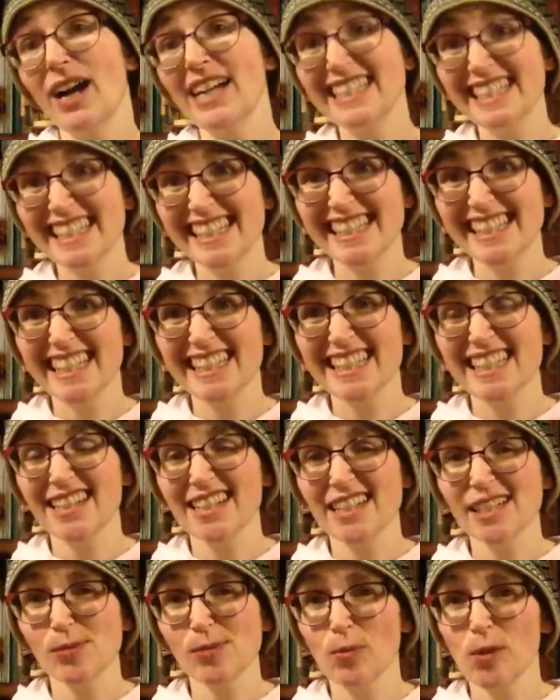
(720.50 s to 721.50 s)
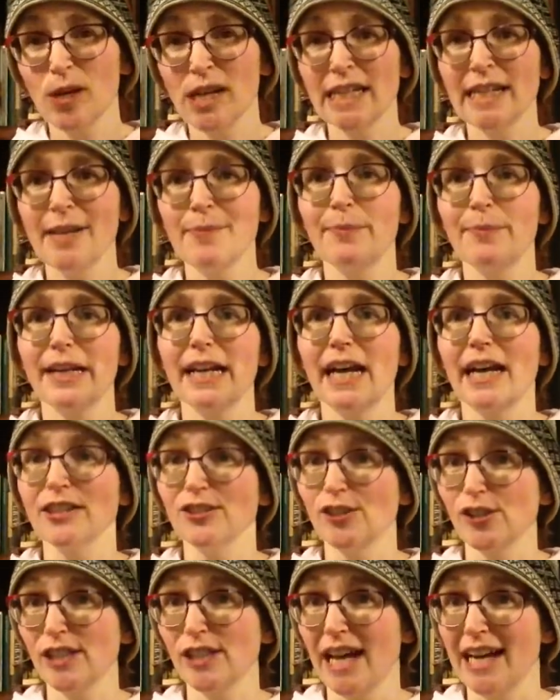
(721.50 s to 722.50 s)
I didn't get to this one, but
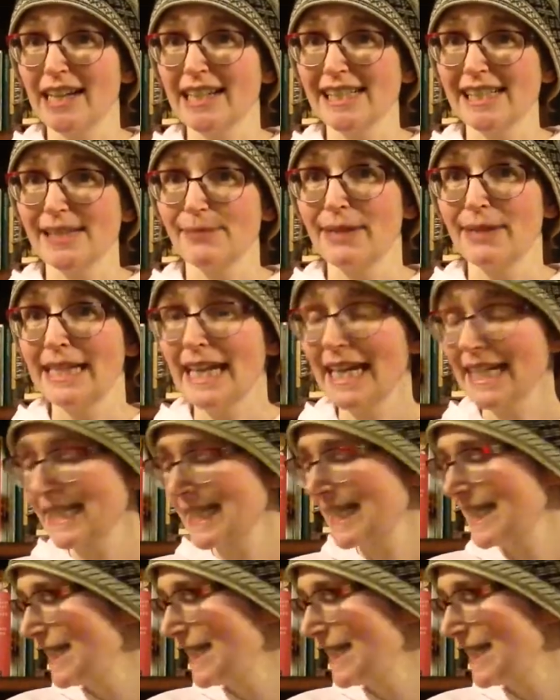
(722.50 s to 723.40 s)
I'll just add it to my next